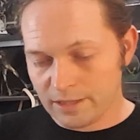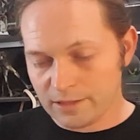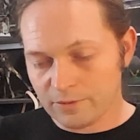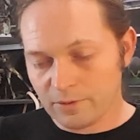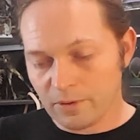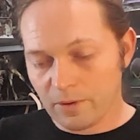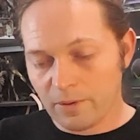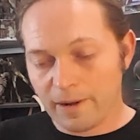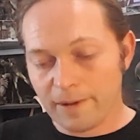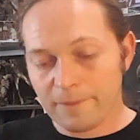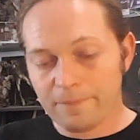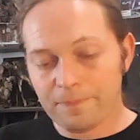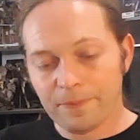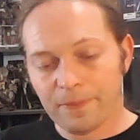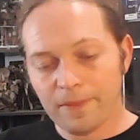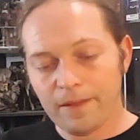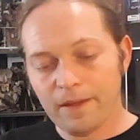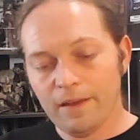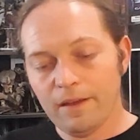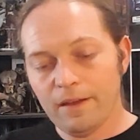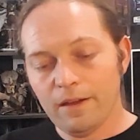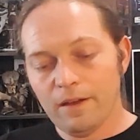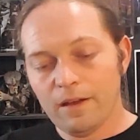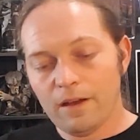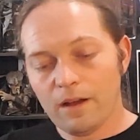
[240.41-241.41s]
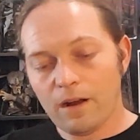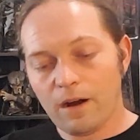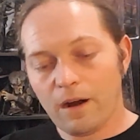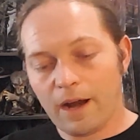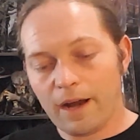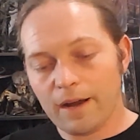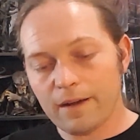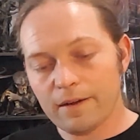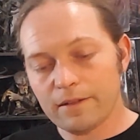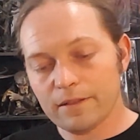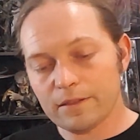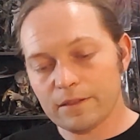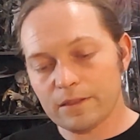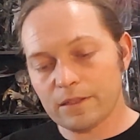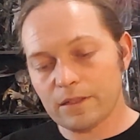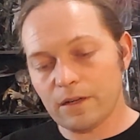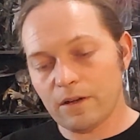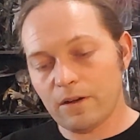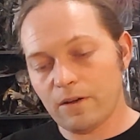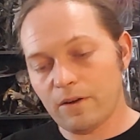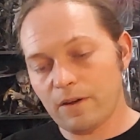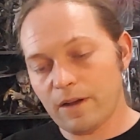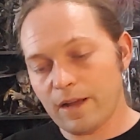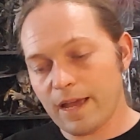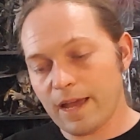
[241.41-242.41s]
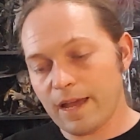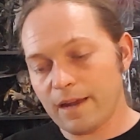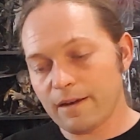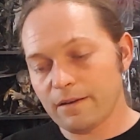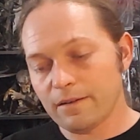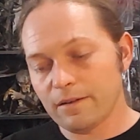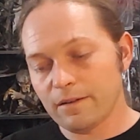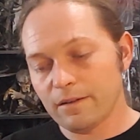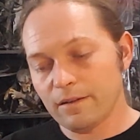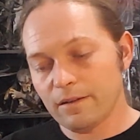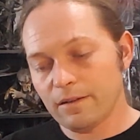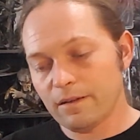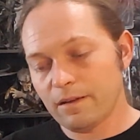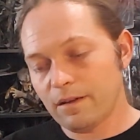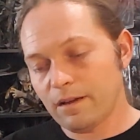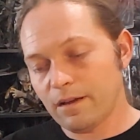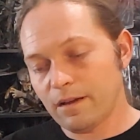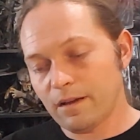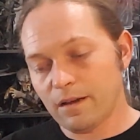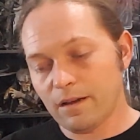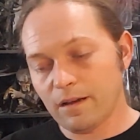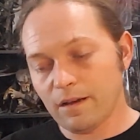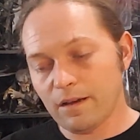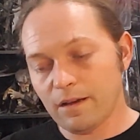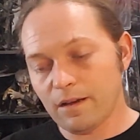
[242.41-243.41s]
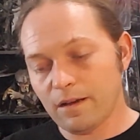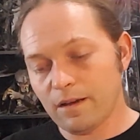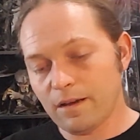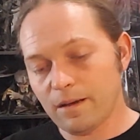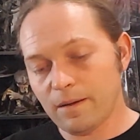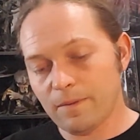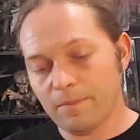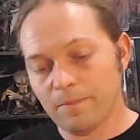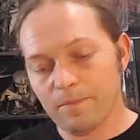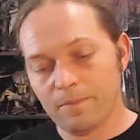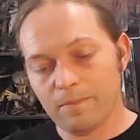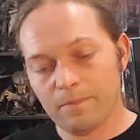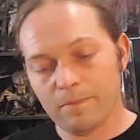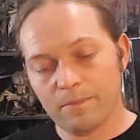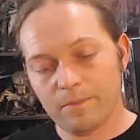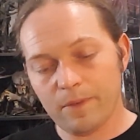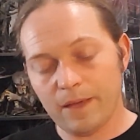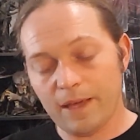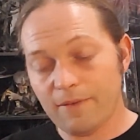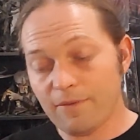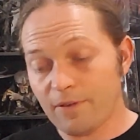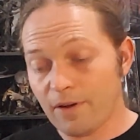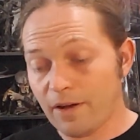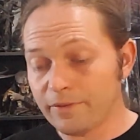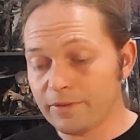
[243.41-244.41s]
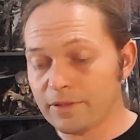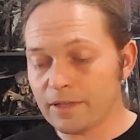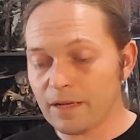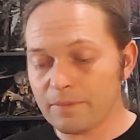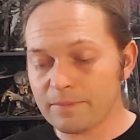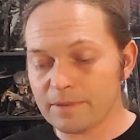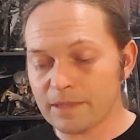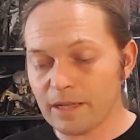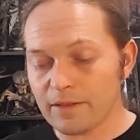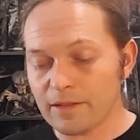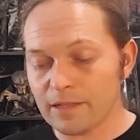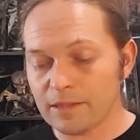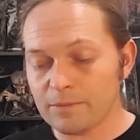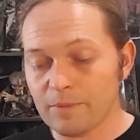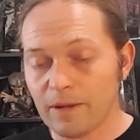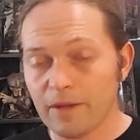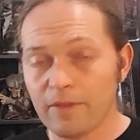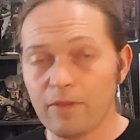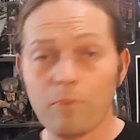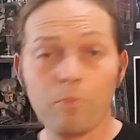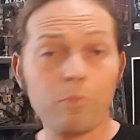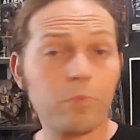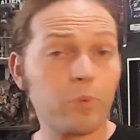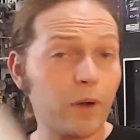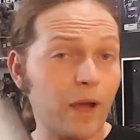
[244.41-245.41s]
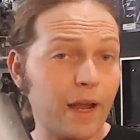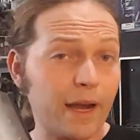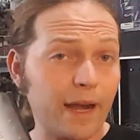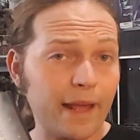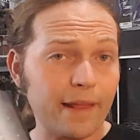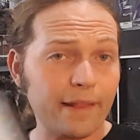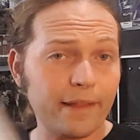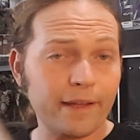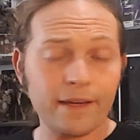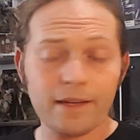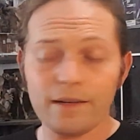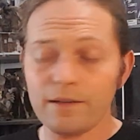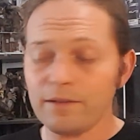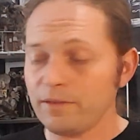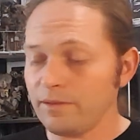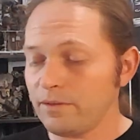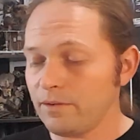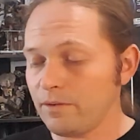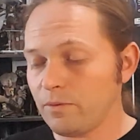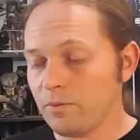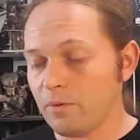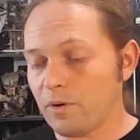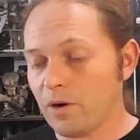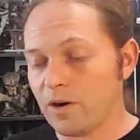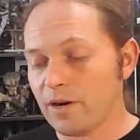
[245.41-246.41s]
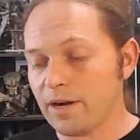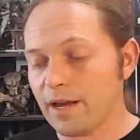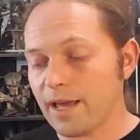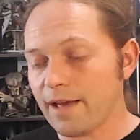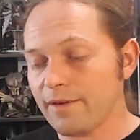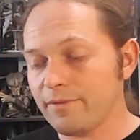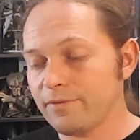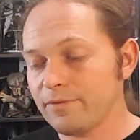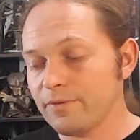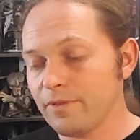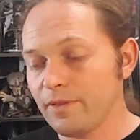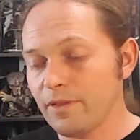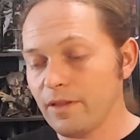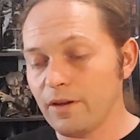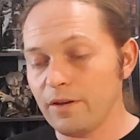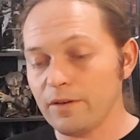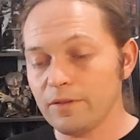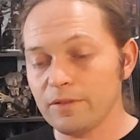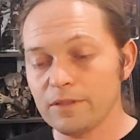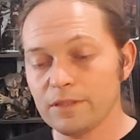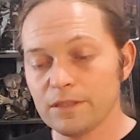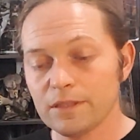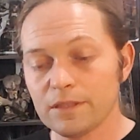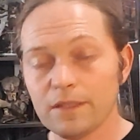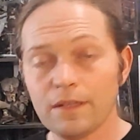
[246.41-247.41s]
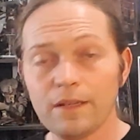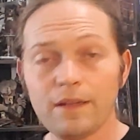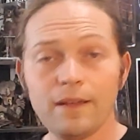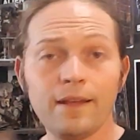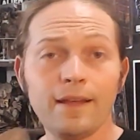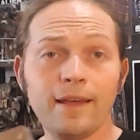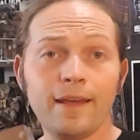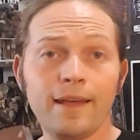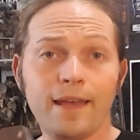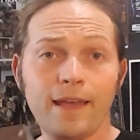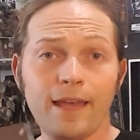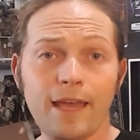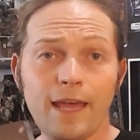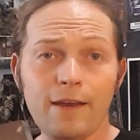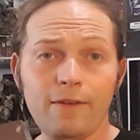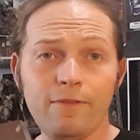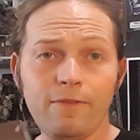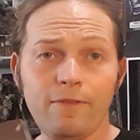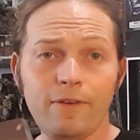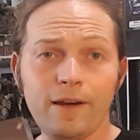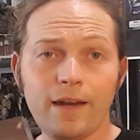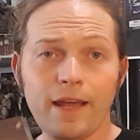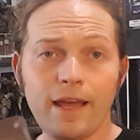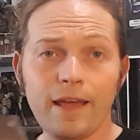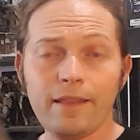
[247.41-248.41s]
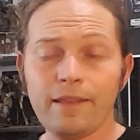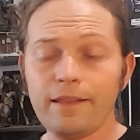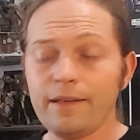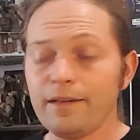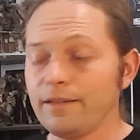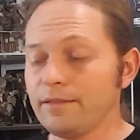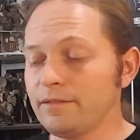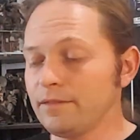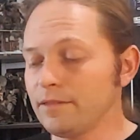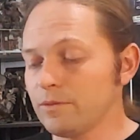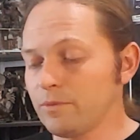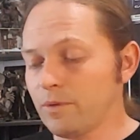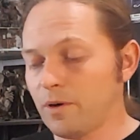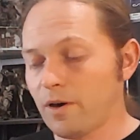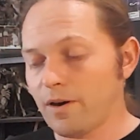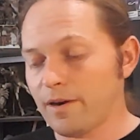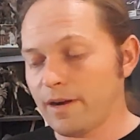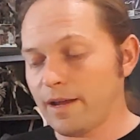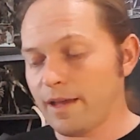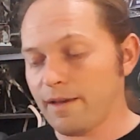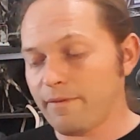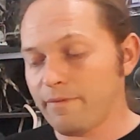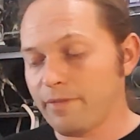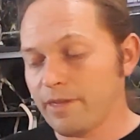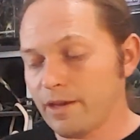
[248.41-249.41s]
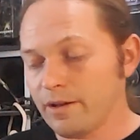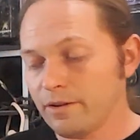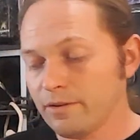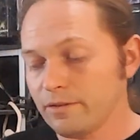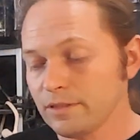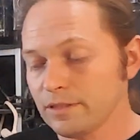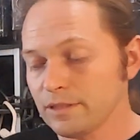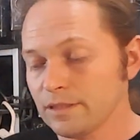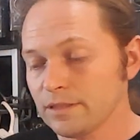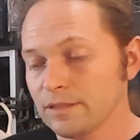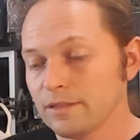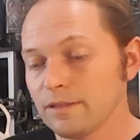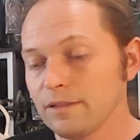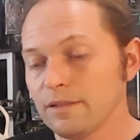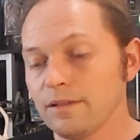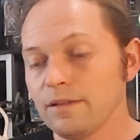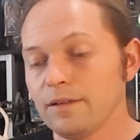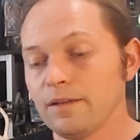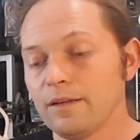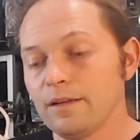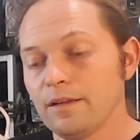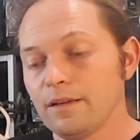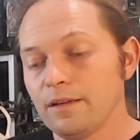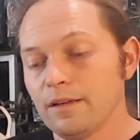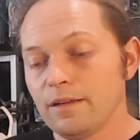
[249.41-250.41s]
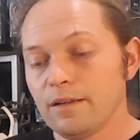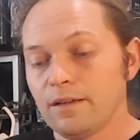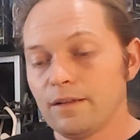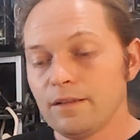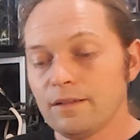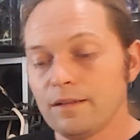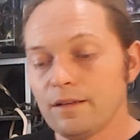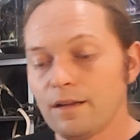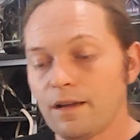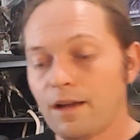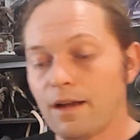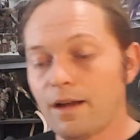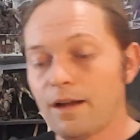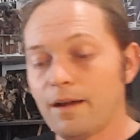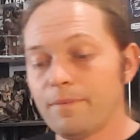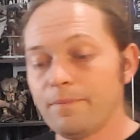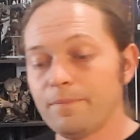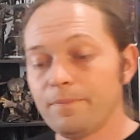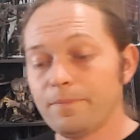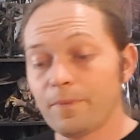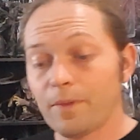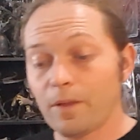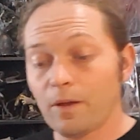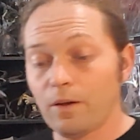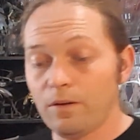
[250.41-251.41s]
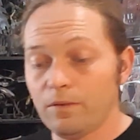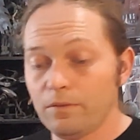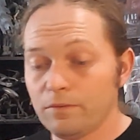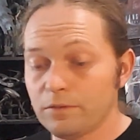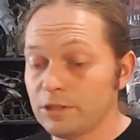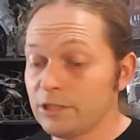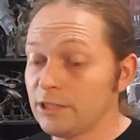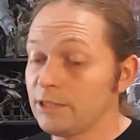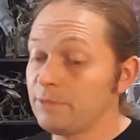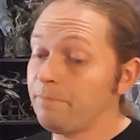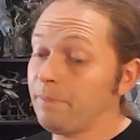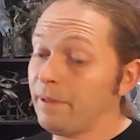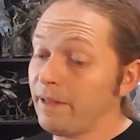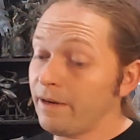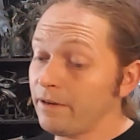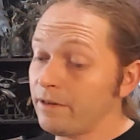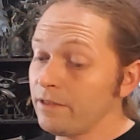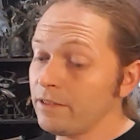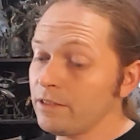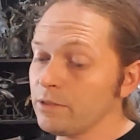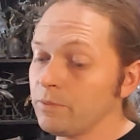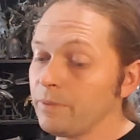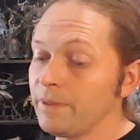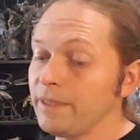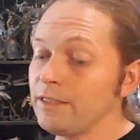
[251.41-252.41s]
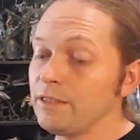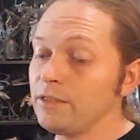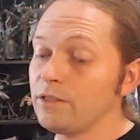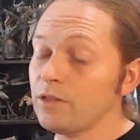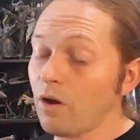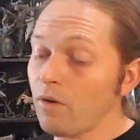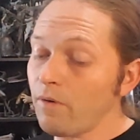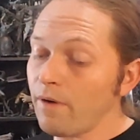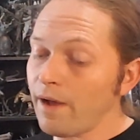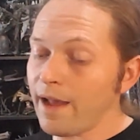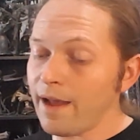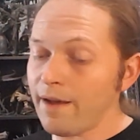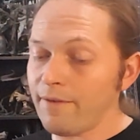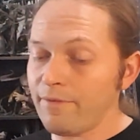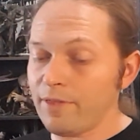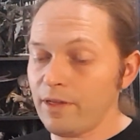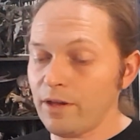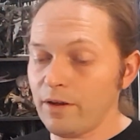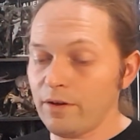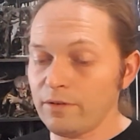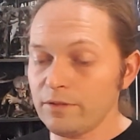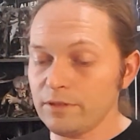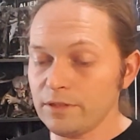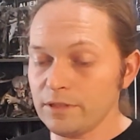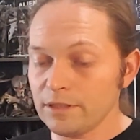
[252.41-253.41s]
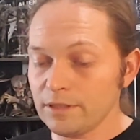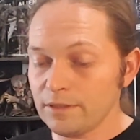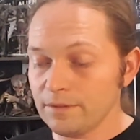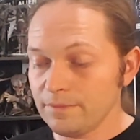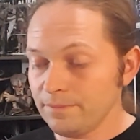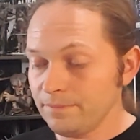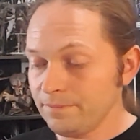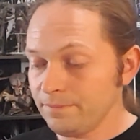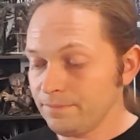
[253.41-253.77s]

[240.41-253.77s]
us for a while. Alright, so again, Evolved comes out this month. Pred Alien, we already have those. Infant Aliens, we already have those. Spitters, we don't have those.